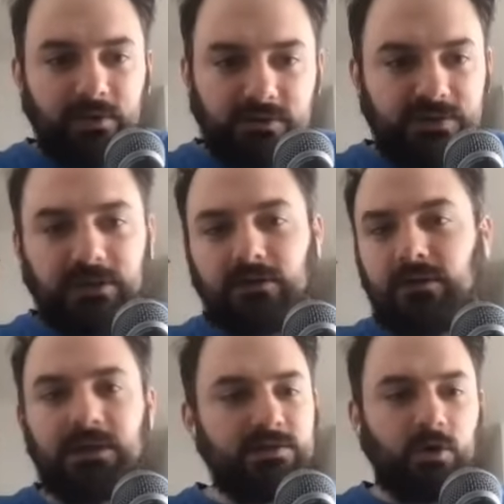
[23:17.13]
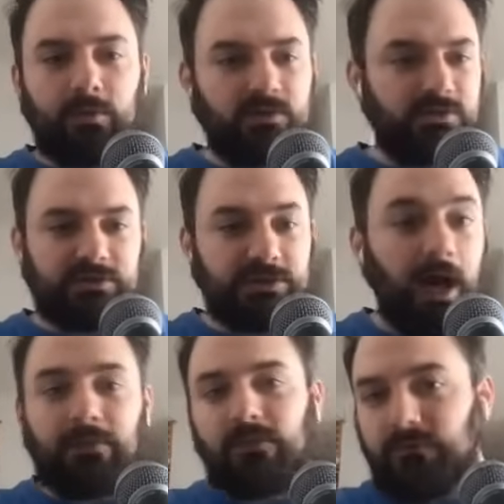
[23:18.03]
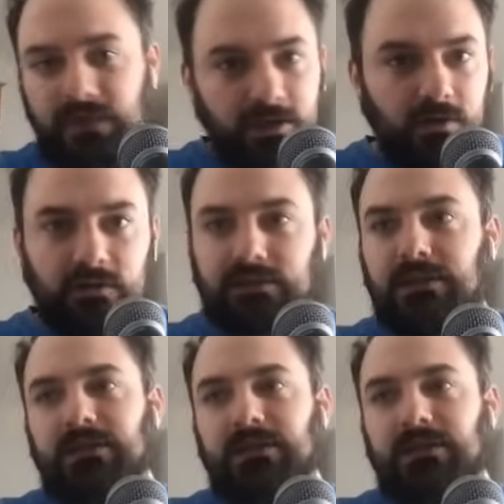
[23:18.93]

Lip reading: years ago. Joey Bosa just not in the field.